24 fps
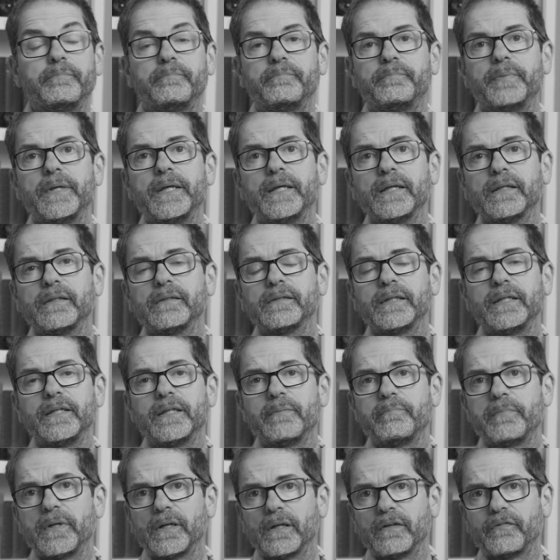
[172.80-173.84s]
Being in the
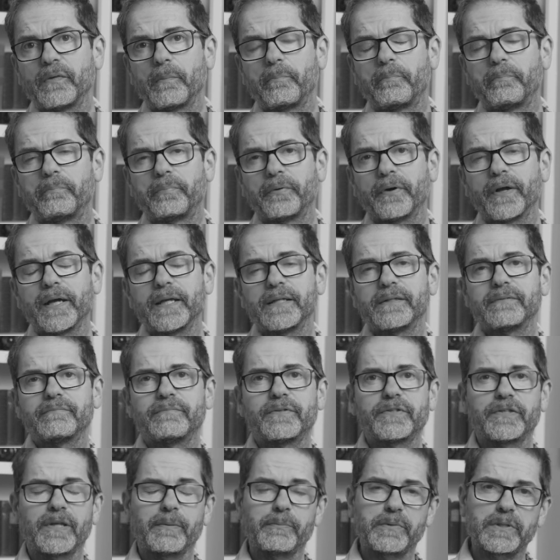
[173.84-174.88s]
middle of a bright
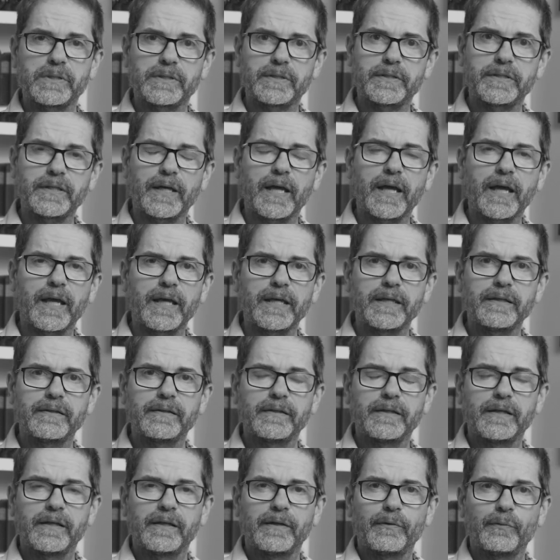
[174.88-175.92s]
summer's day,
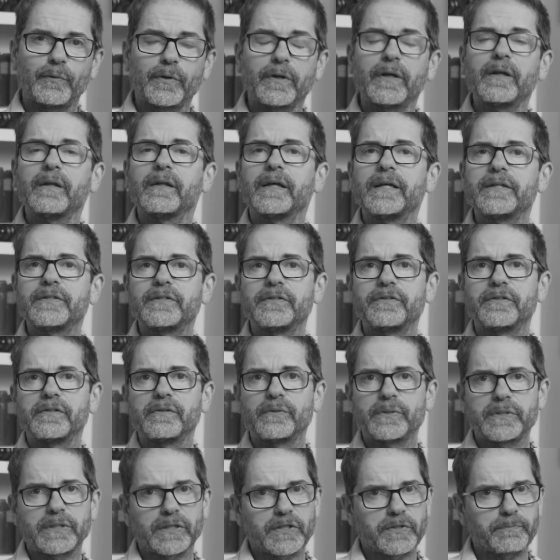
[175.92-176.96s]
what I like to do
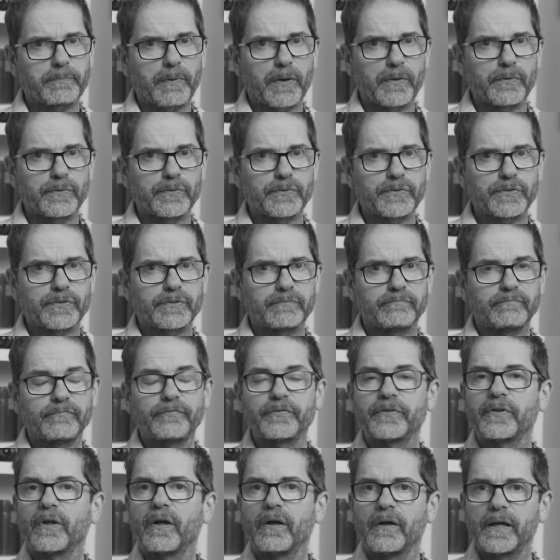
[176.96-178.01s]
is expose
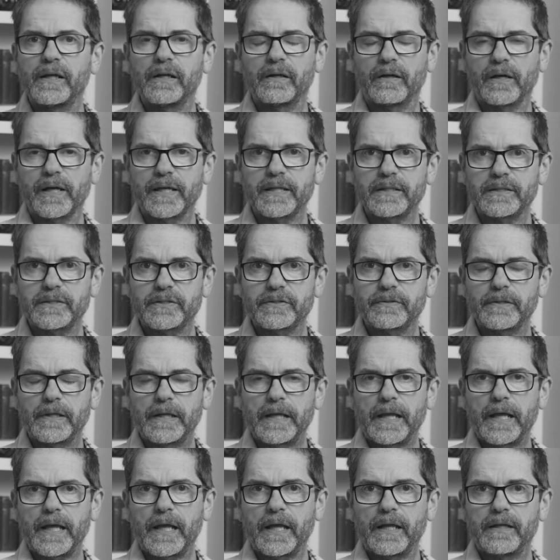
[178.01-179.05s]
for the highlights,
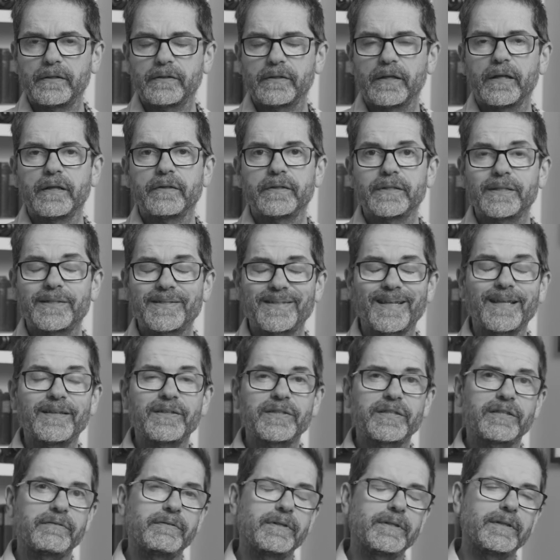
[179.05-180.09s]
and the
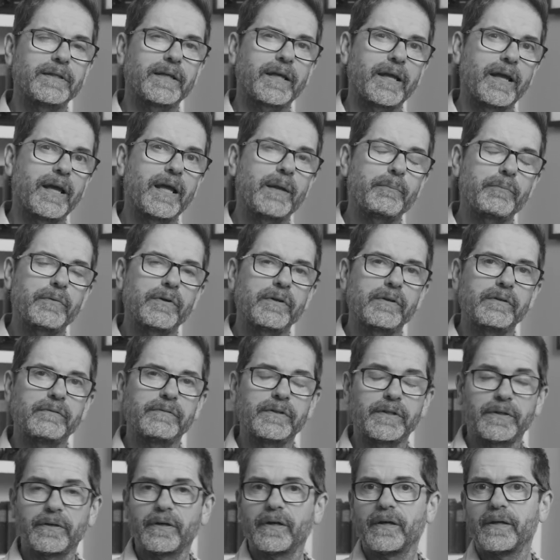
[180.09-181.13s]
sensor in the camera
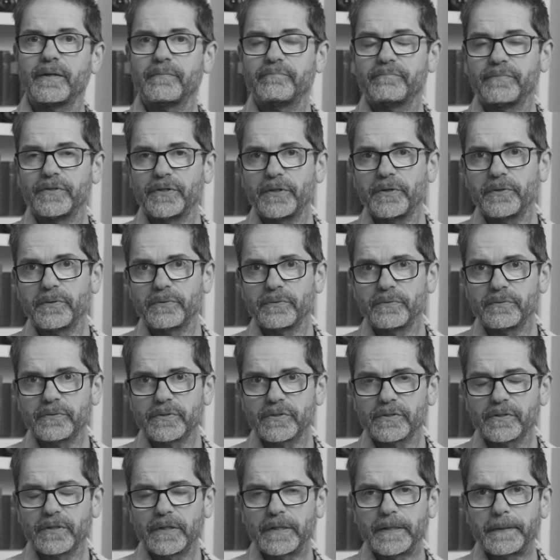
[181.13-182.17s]
that I
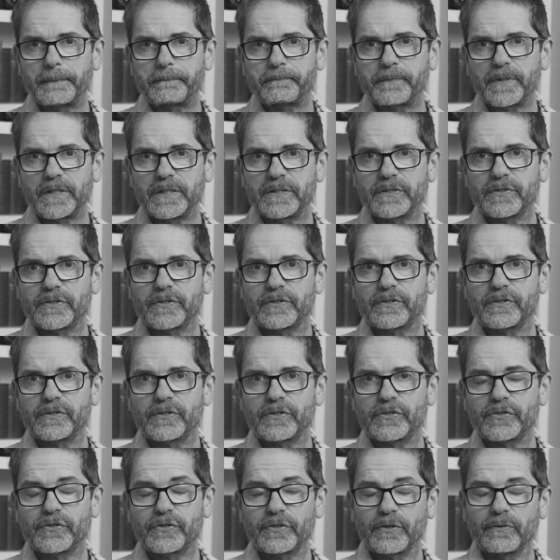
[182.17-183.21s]
use is
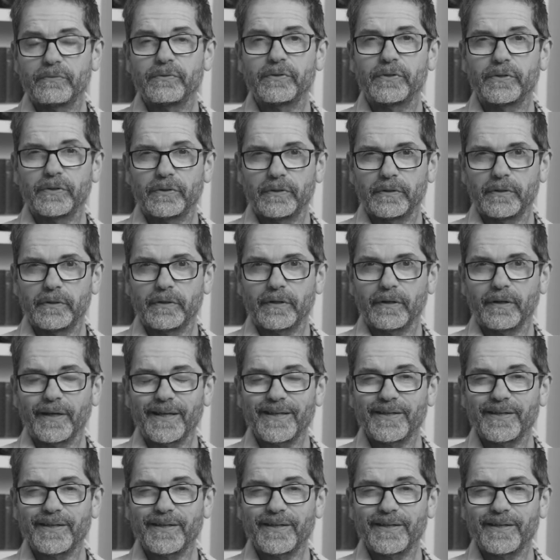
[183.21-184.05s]
so good I